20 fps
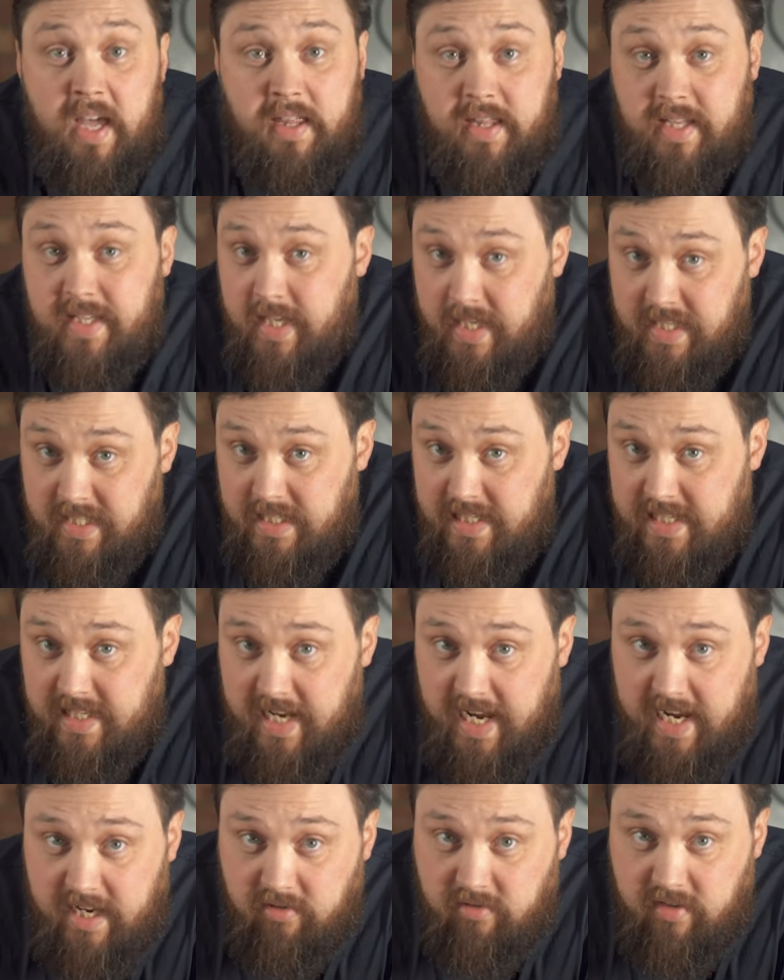There's actually an
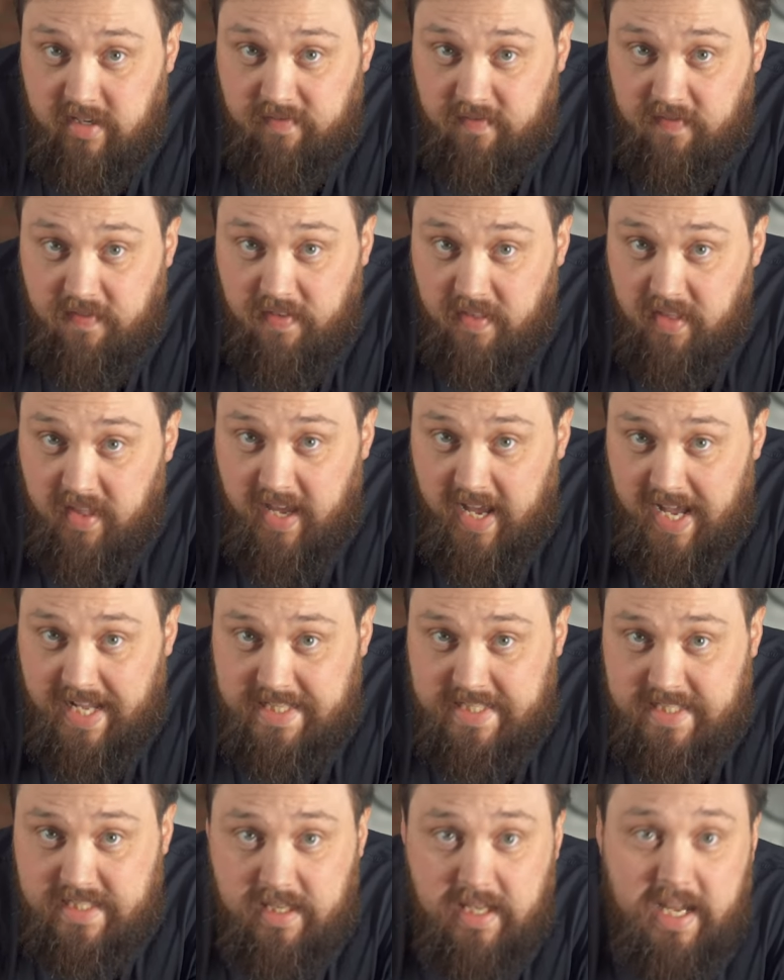acronym for
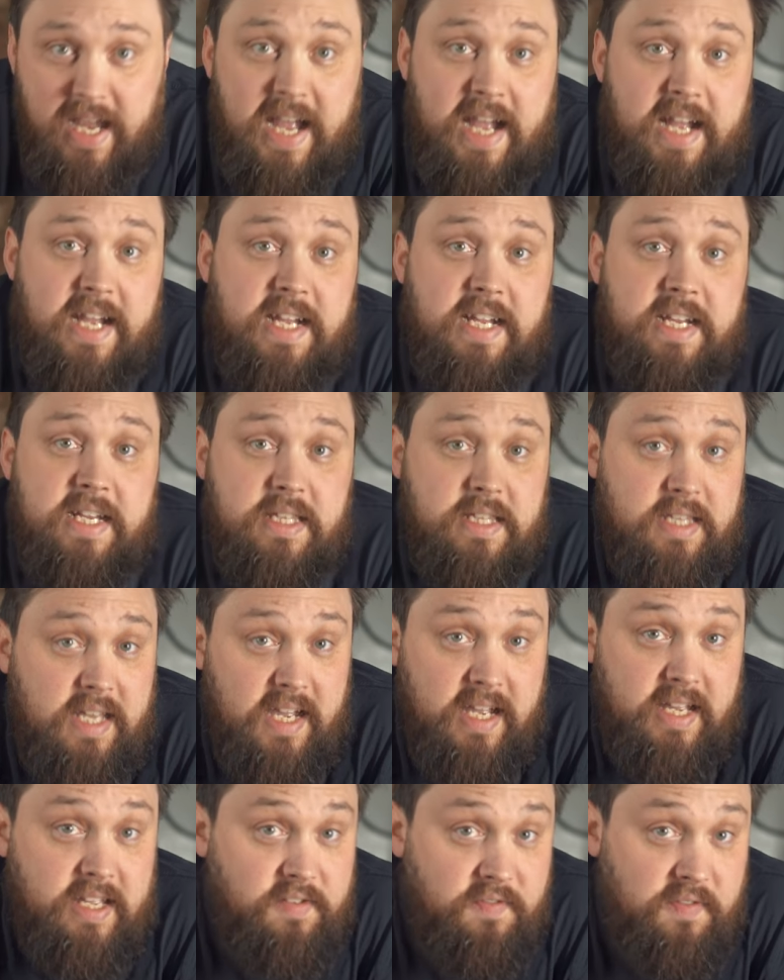that. Uh,
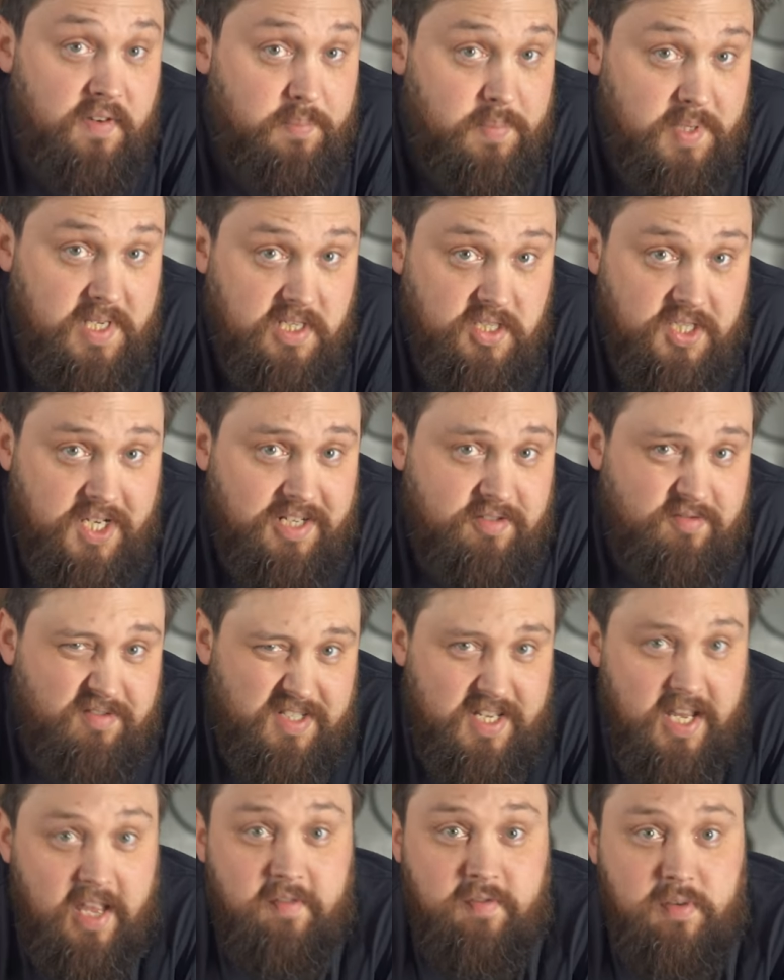that, if I'm being
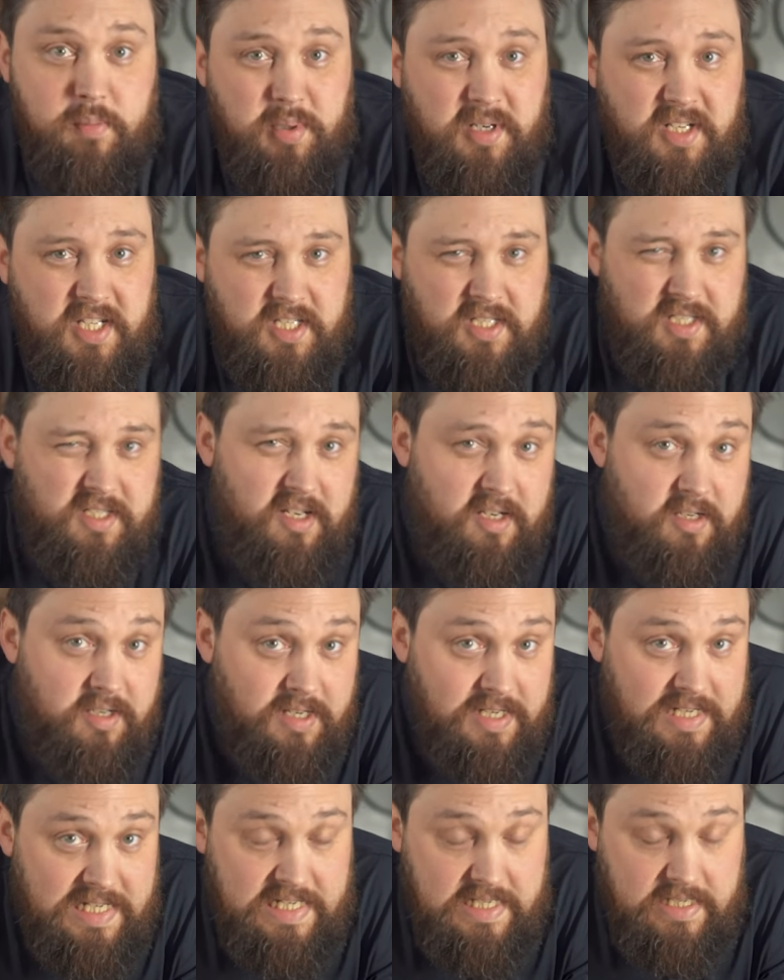generous, everybody
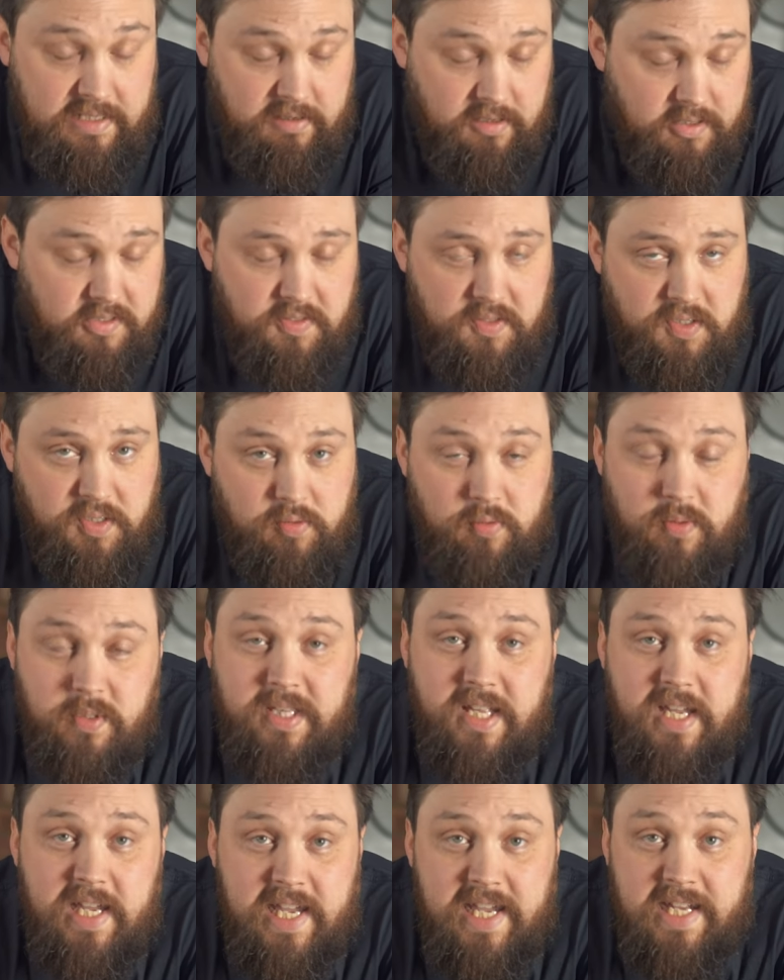silently goes through in
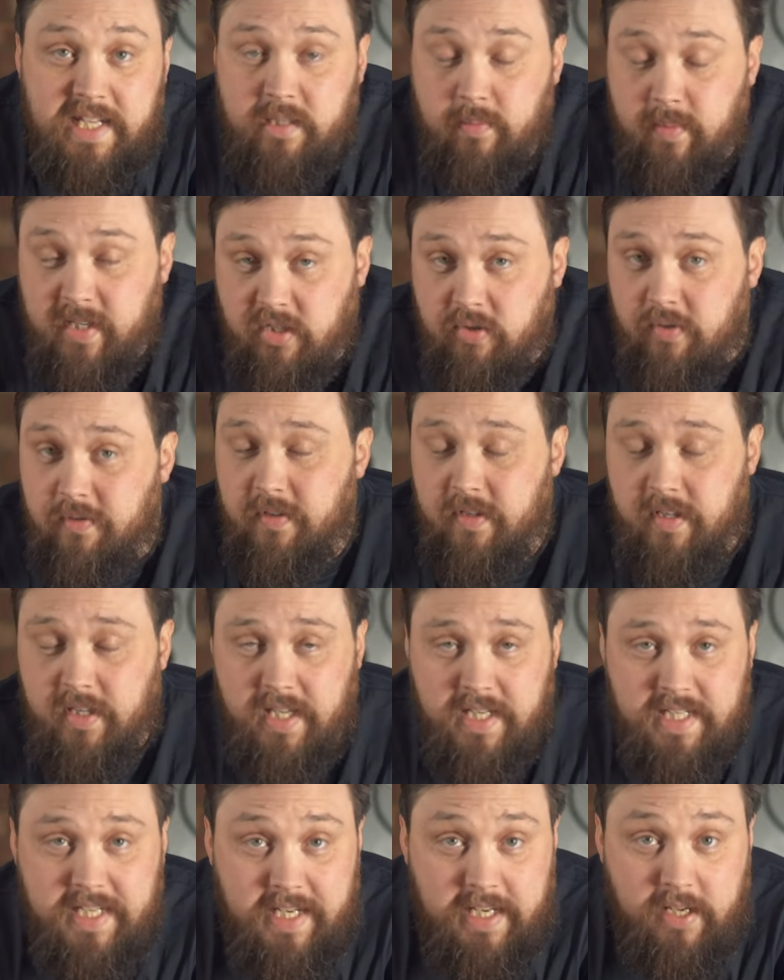their head to make sure that
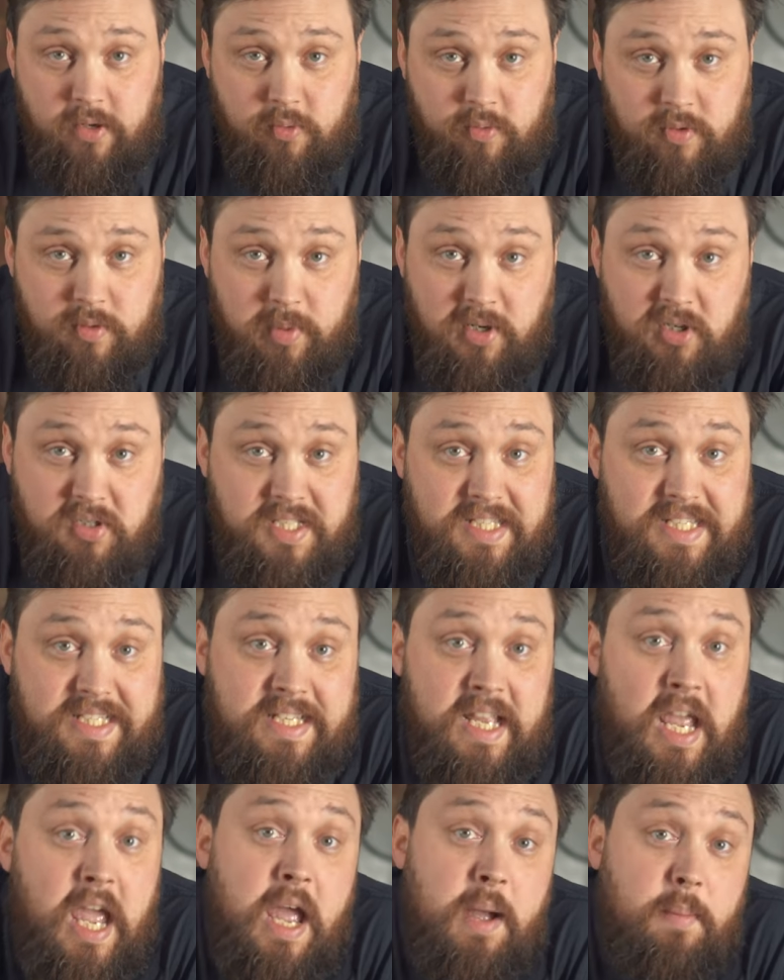they're ticking all the
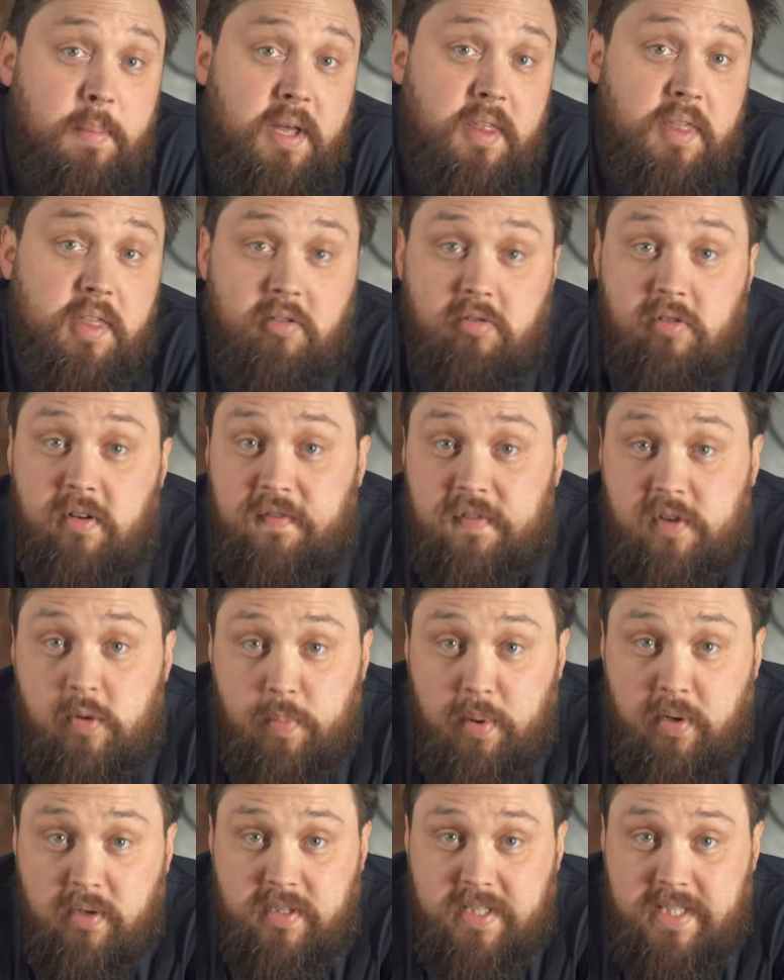boxes. But there are a few
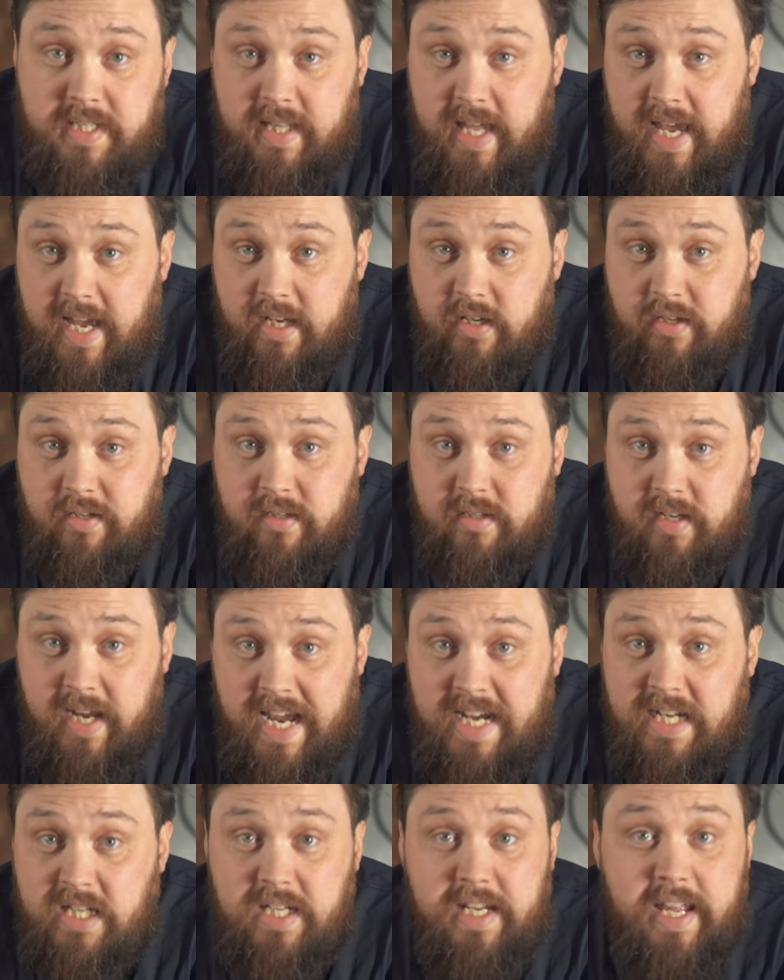points that could
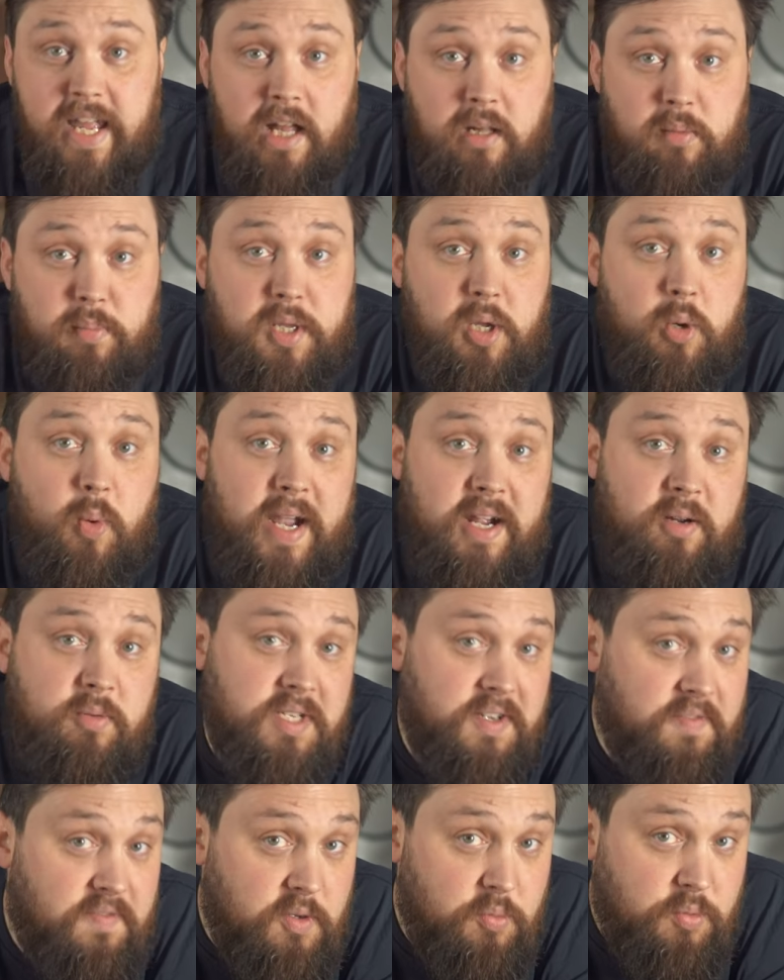actually help you
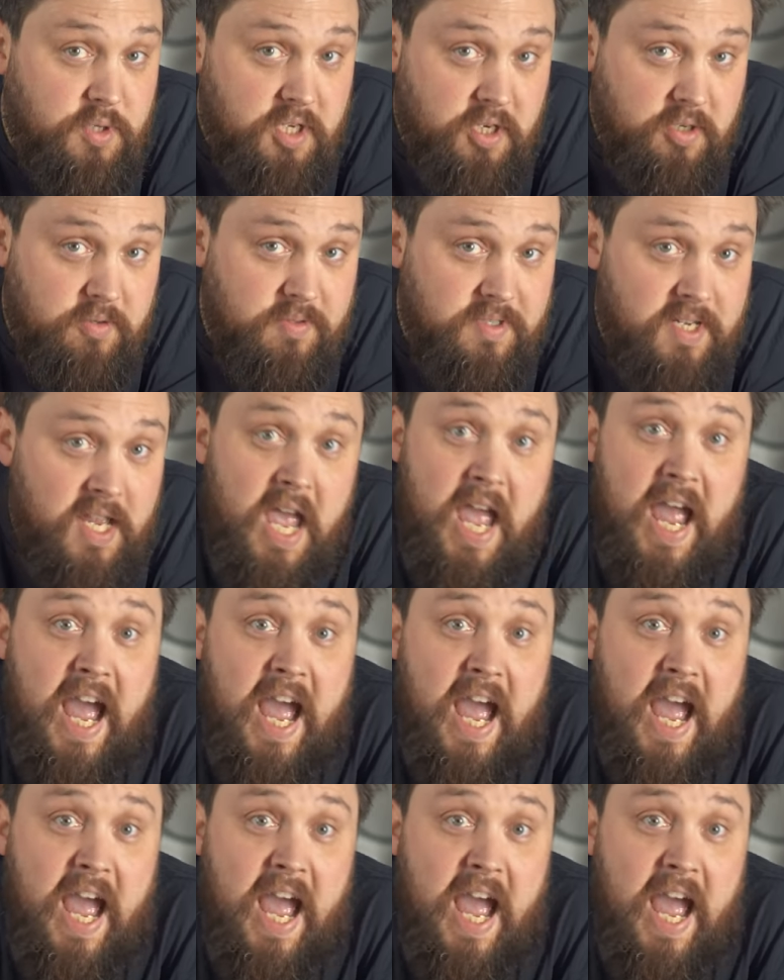out if you don't.